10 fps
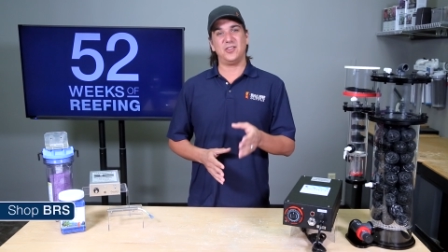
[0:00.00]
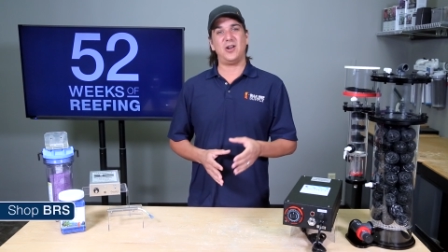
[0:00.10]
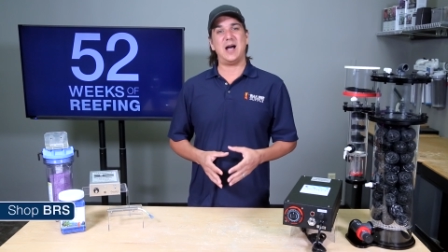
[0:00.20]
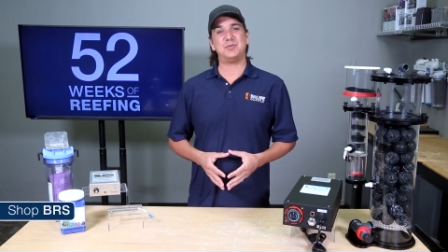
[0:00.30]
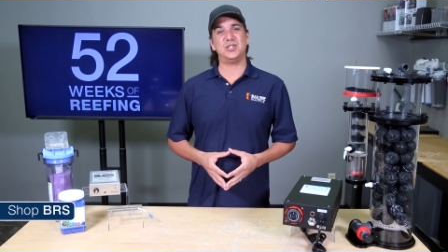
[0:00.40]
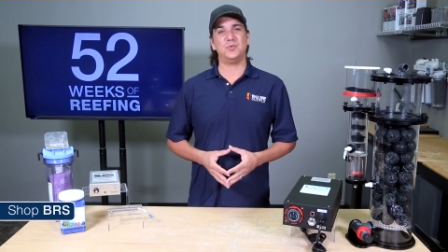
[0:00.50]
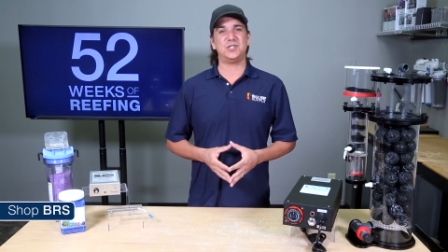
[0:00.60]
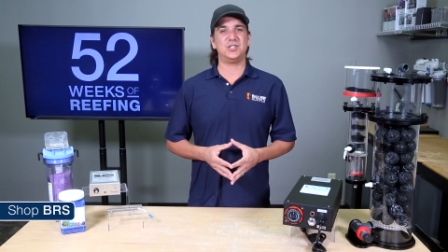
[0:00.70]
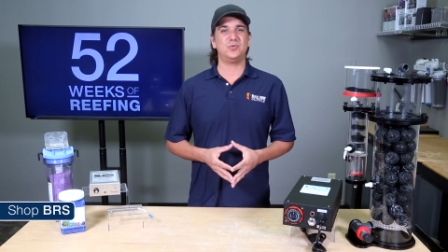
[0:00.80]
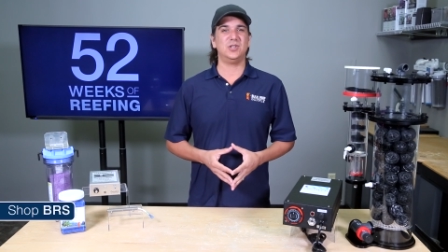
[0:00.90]
Another option,
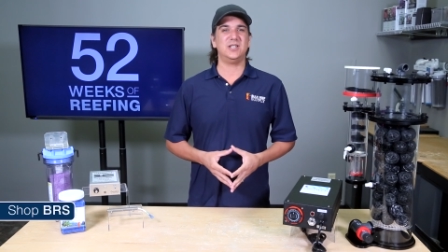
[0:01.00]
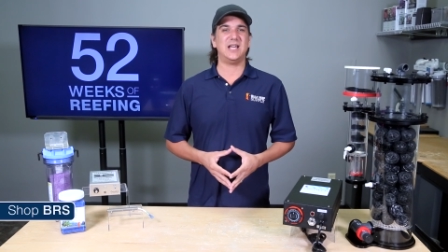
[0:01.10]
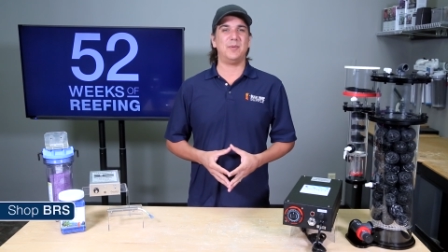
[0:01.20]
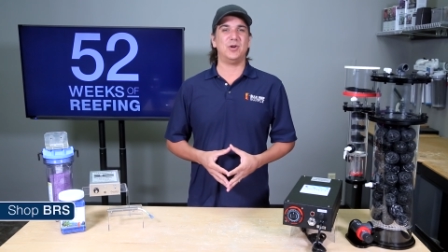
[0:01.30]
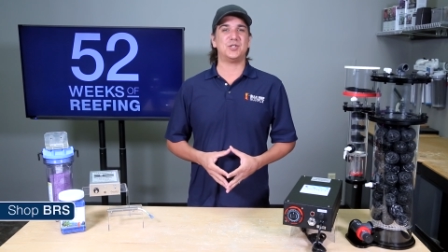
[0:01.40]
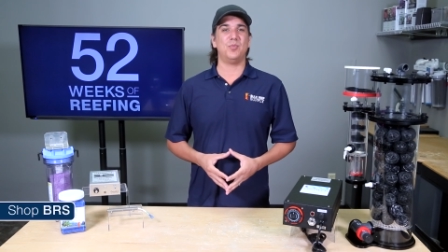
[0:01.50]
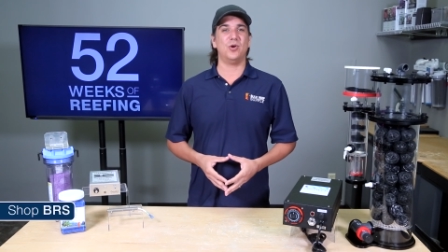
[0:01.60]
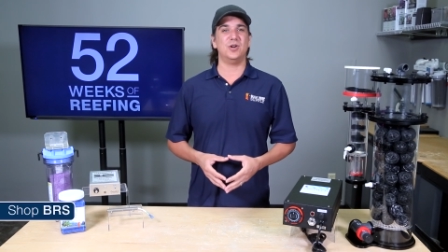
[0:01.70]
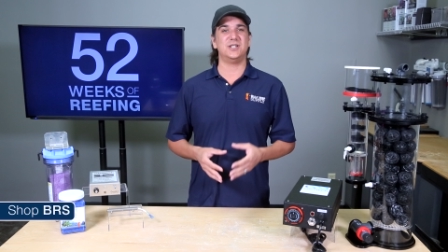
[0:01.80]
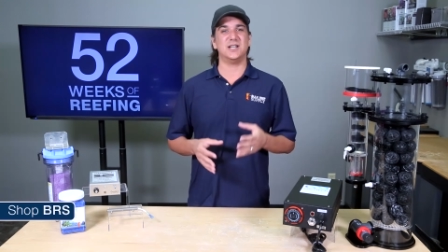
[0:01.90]
which is really not much
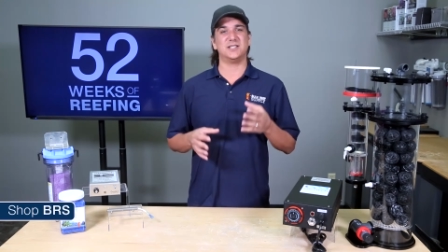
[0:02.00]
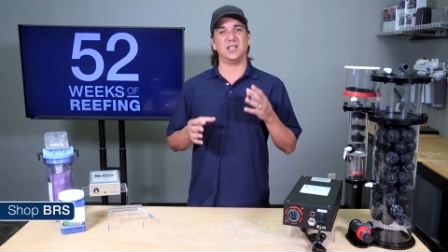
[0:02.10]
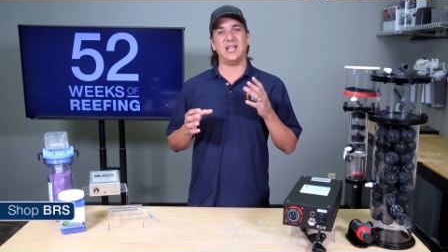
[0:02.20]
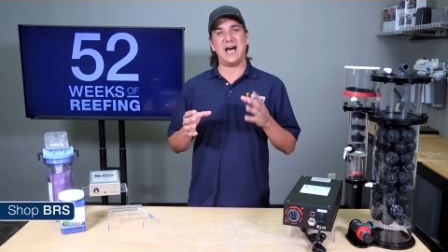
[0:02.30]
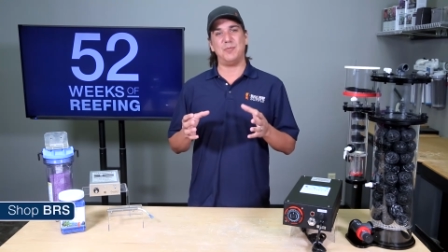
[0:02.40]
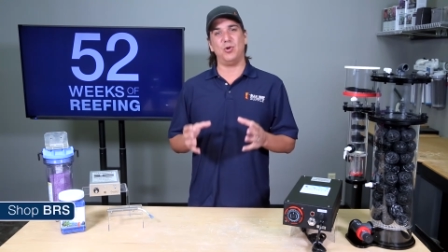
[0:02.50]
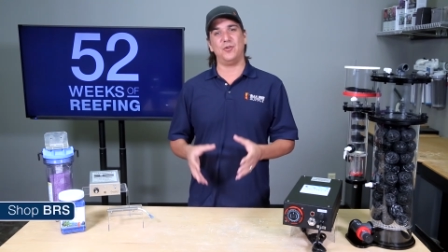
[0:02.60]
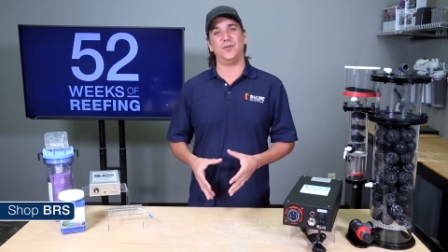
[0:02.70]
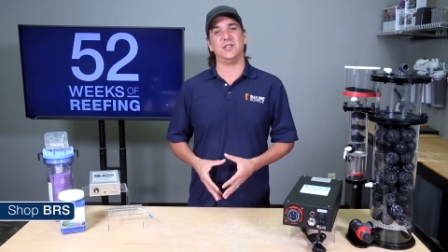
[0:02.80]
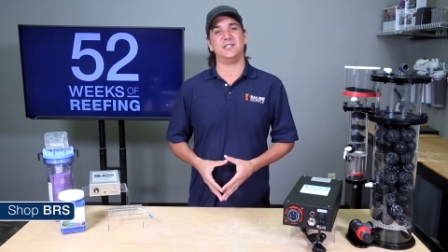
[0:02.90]
more and does a lot
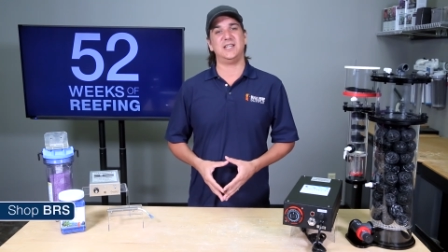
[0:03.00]
more for the